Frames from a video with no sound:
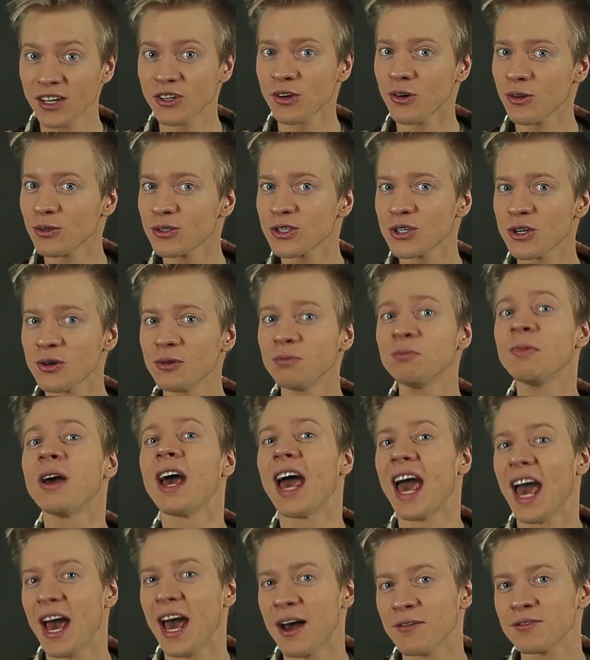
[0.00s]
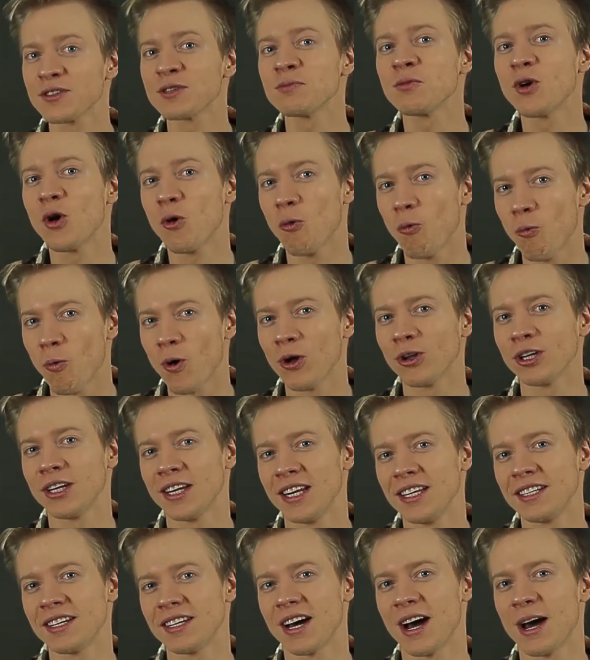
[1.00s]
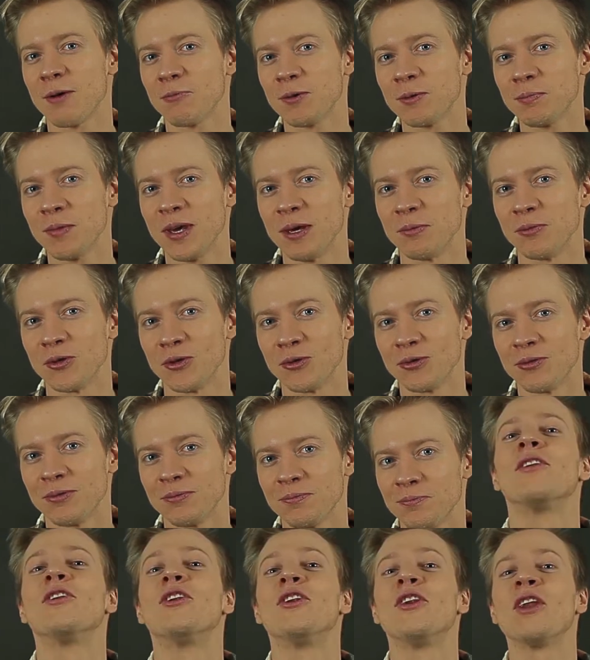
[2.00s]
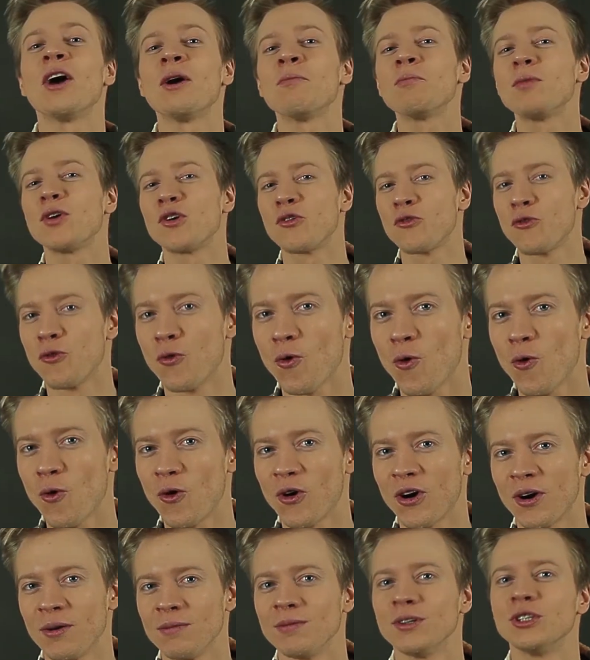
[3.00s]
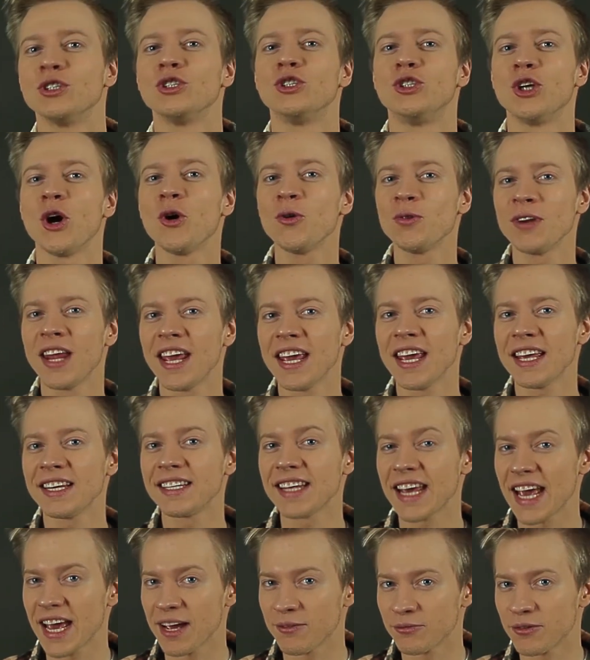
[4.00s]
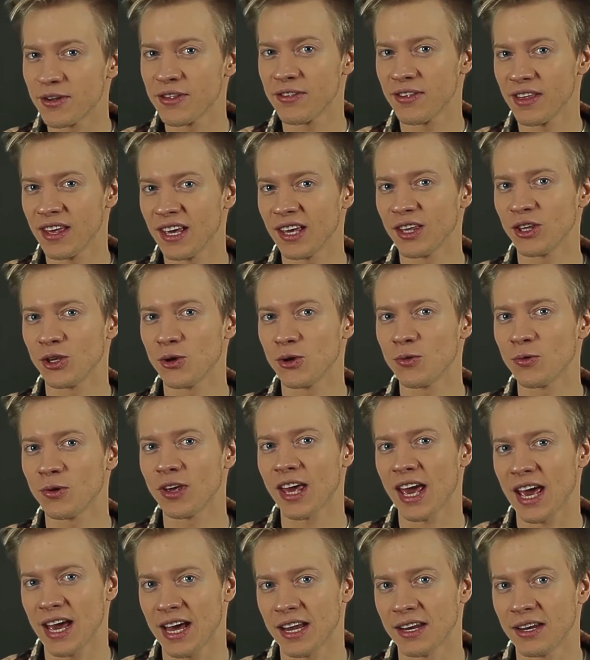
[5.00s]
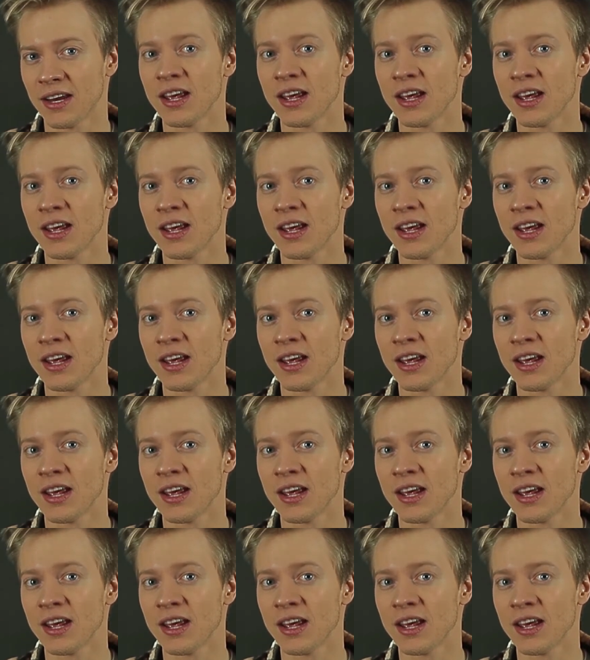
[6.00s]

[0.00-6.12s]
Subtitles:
also have some quality time with people. Number 4. Donate everything you can.